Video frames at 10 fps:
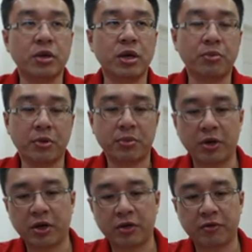and
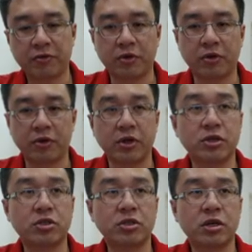preparing for the
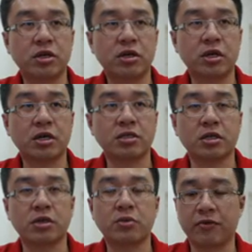short
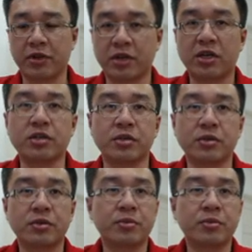castling with the king.